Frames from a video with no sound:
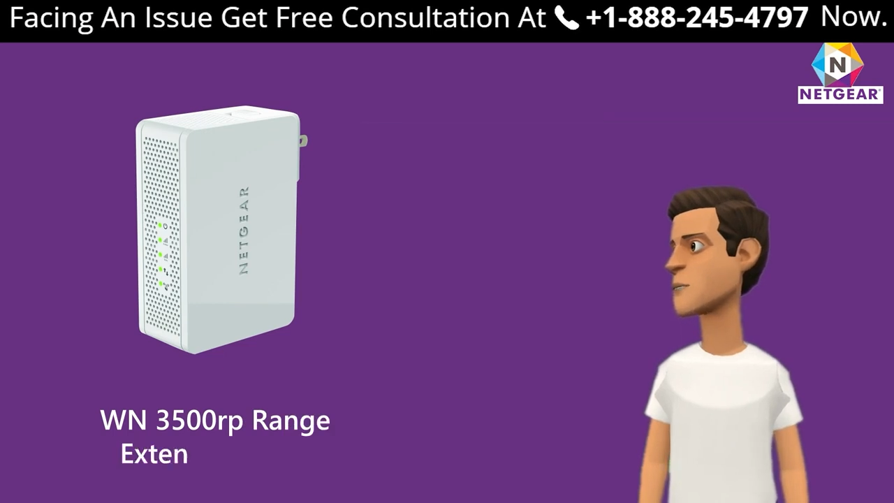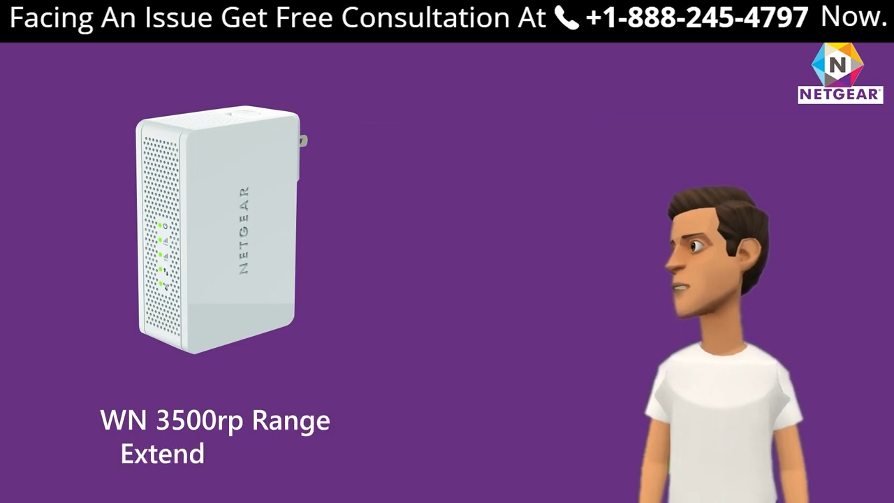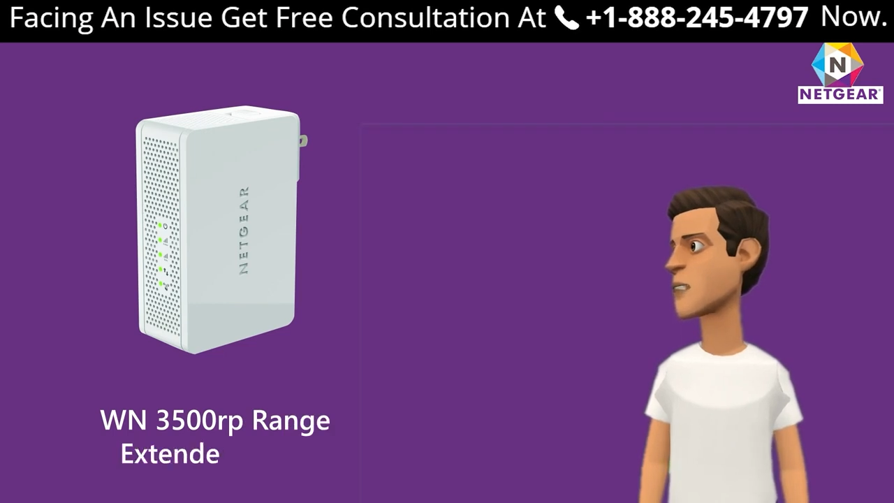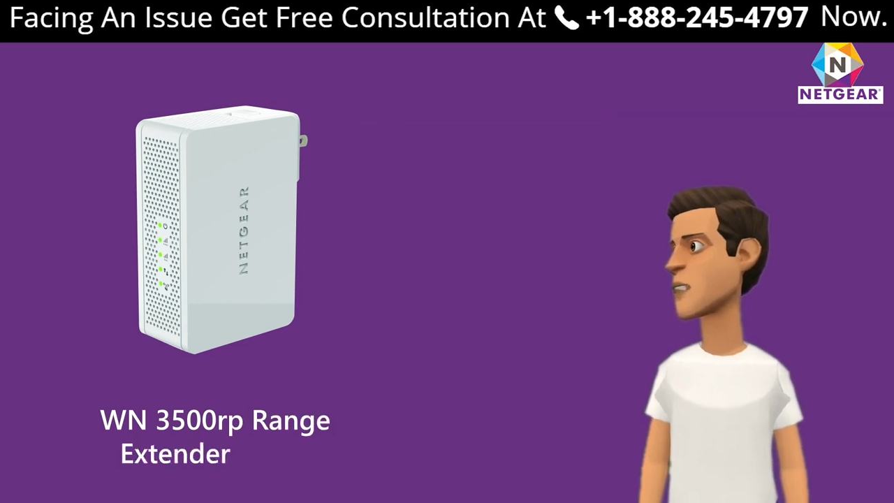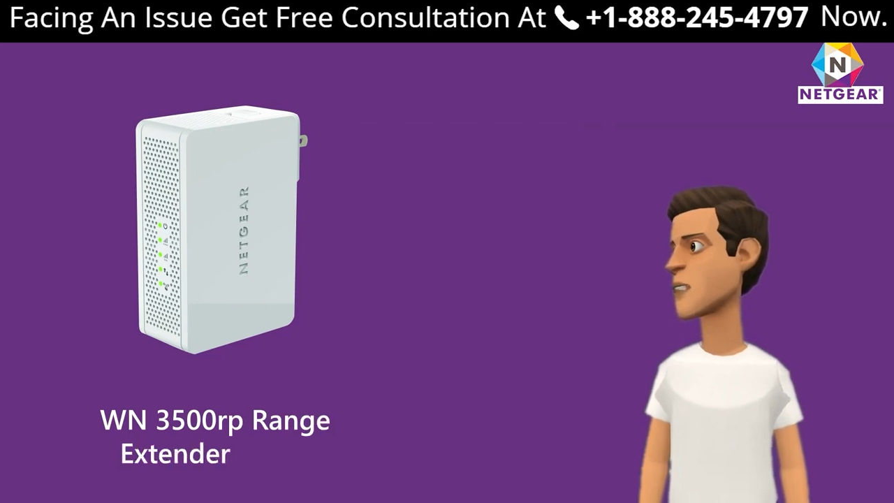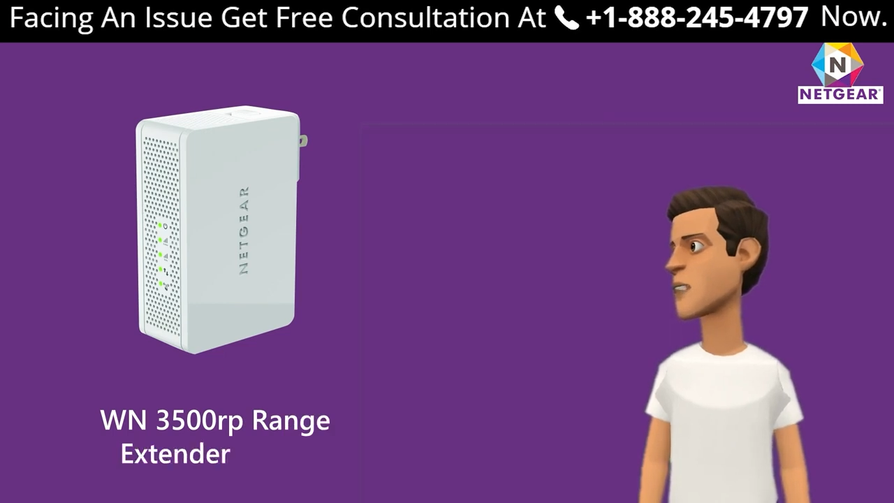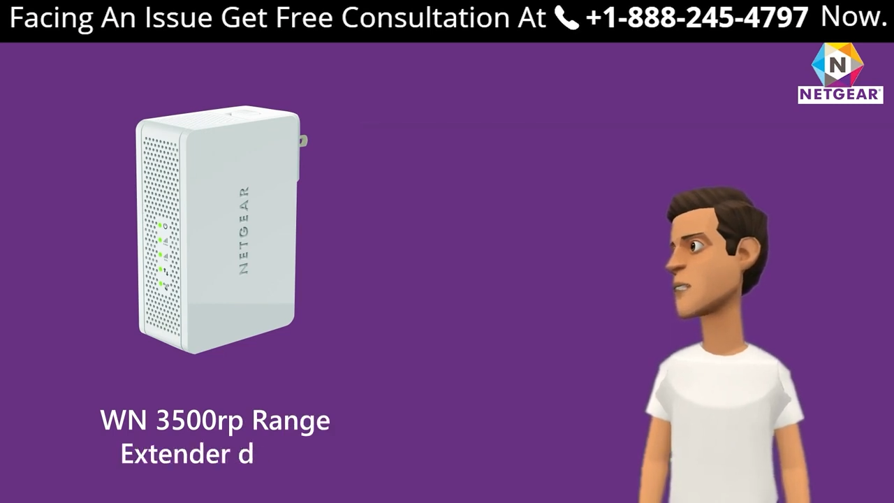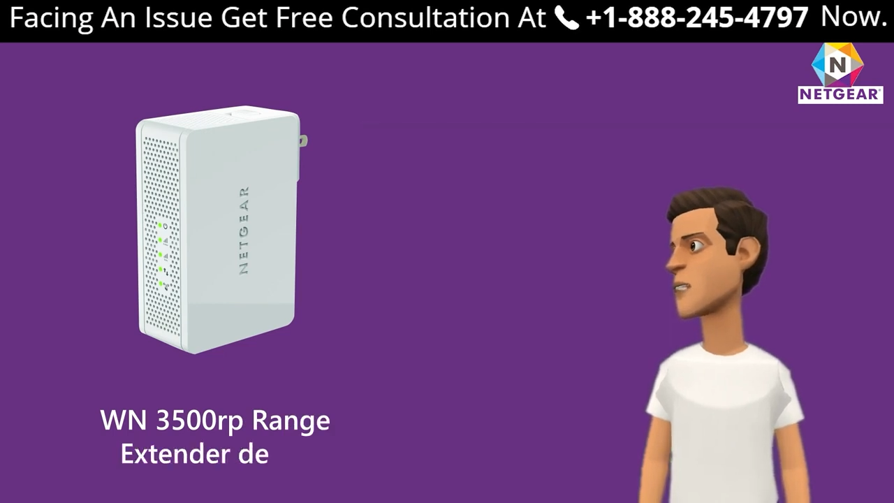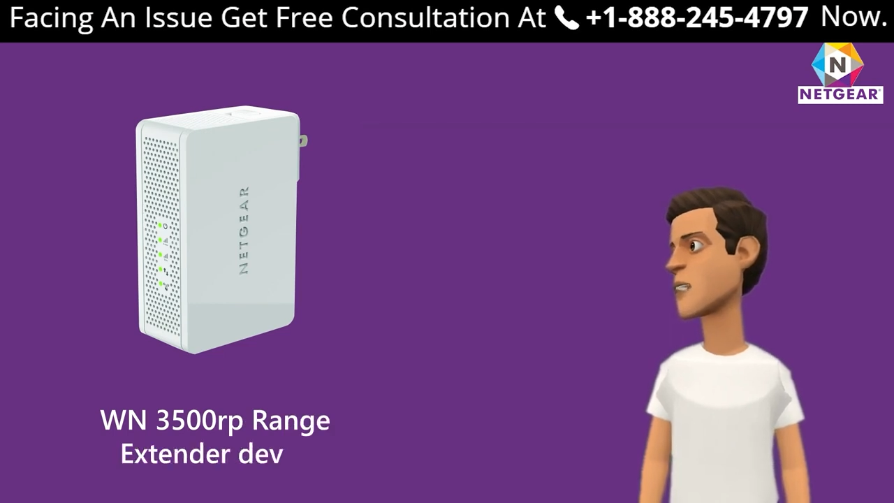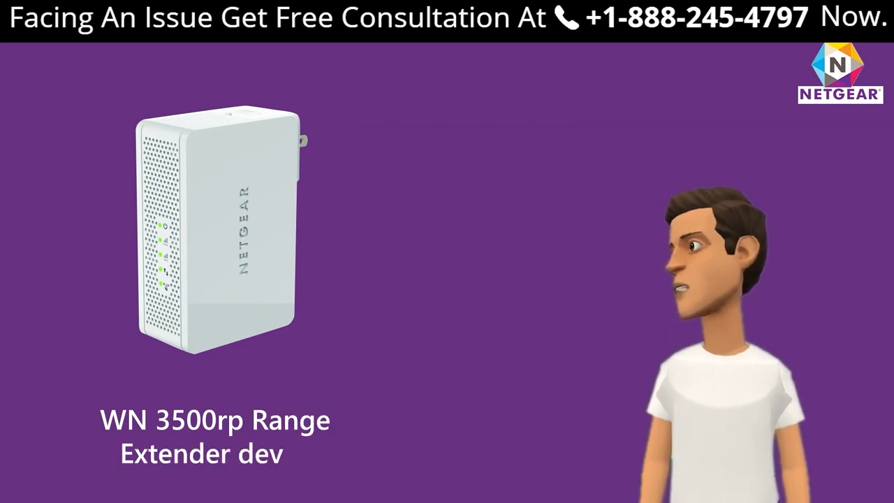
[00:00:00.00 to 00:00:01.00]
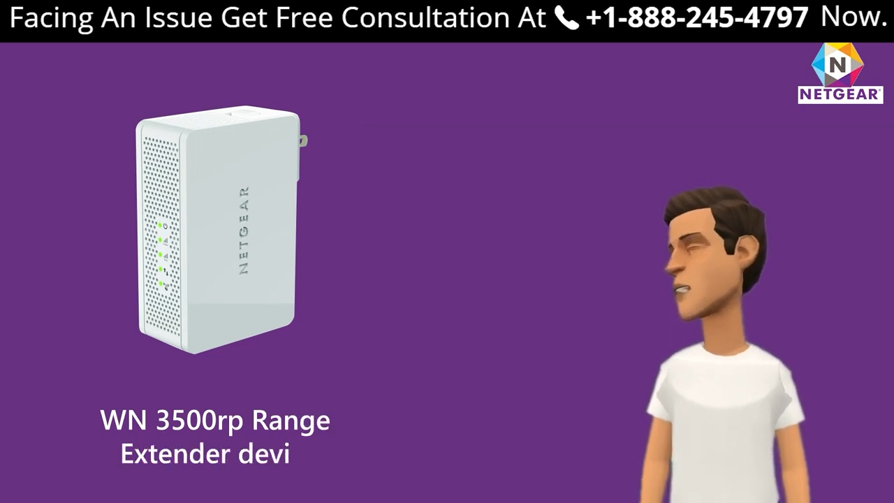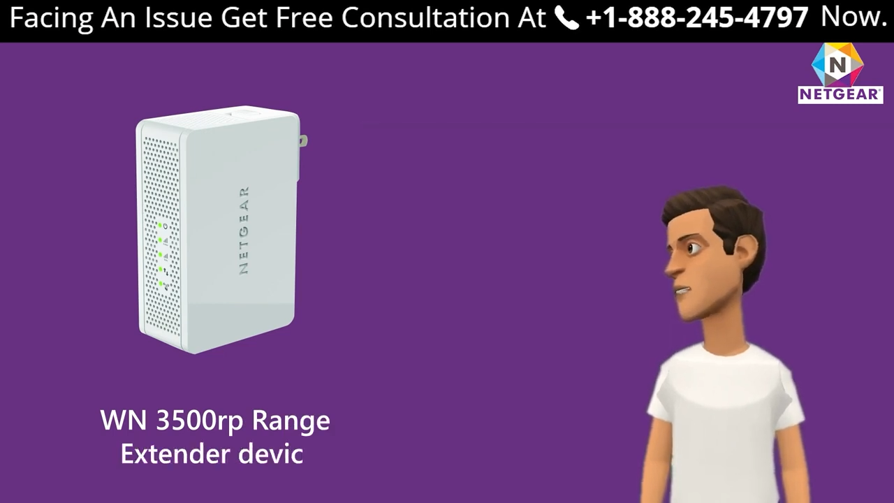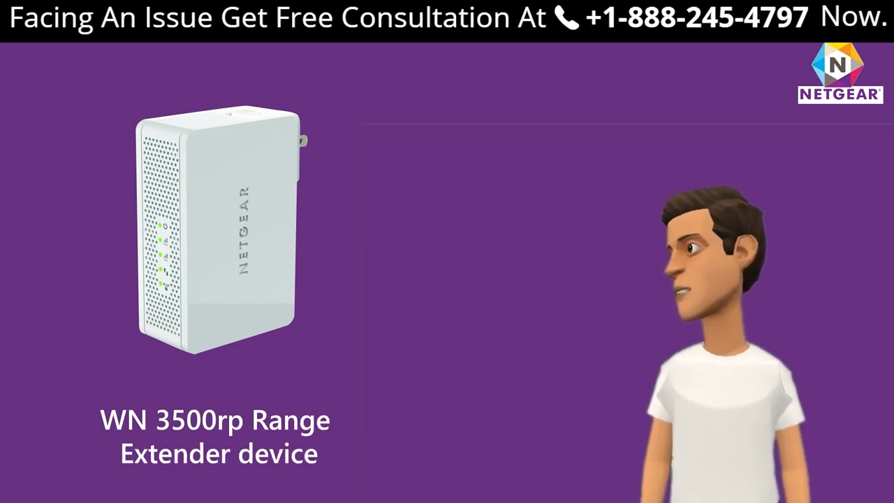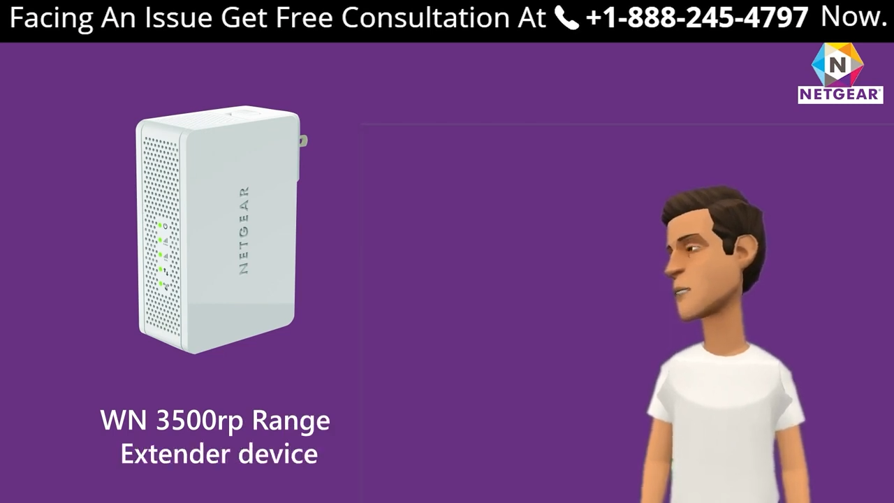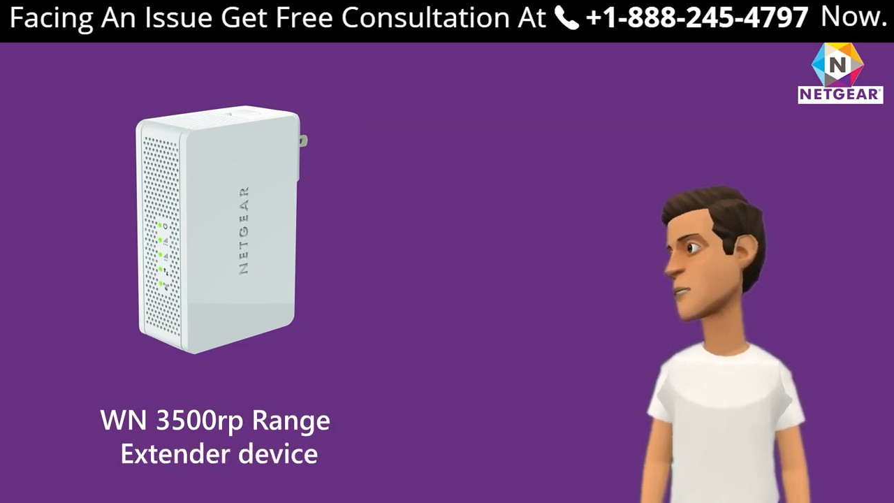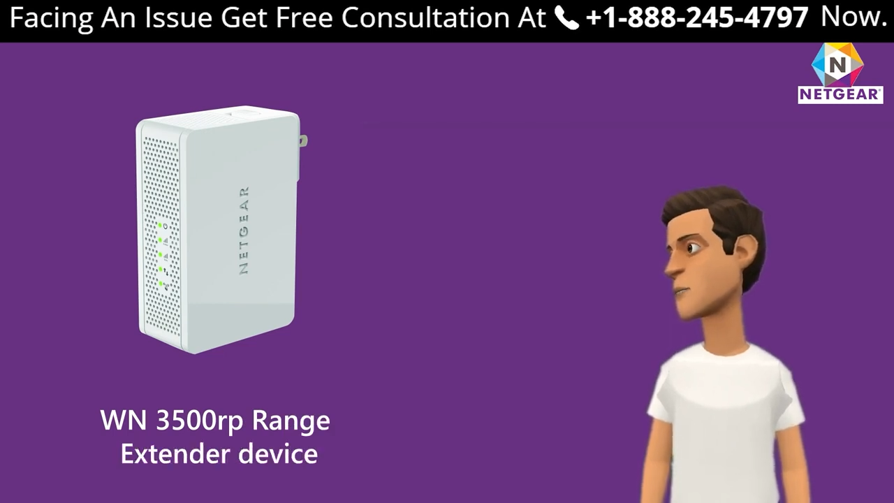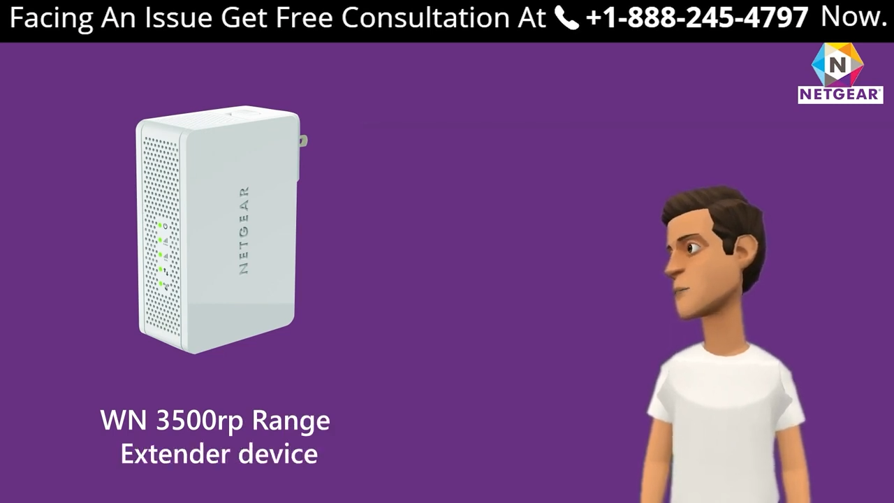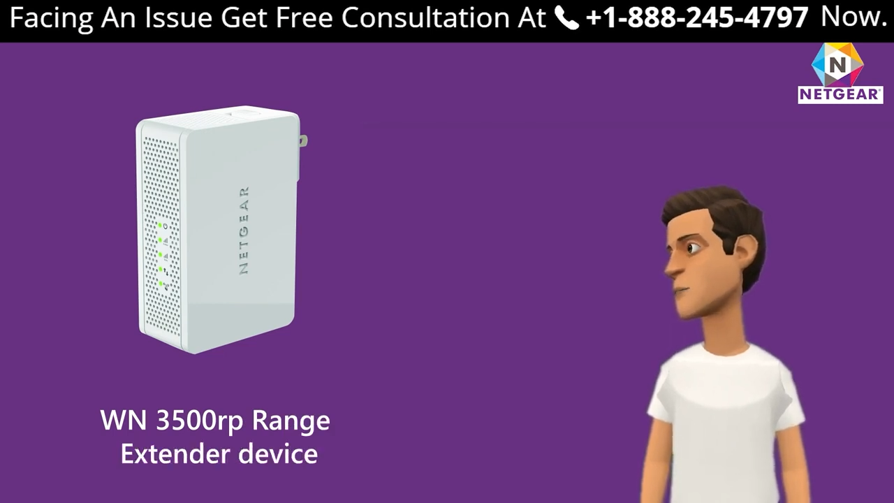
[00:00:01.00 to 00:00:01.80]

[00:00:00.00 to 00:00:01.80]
range extender device.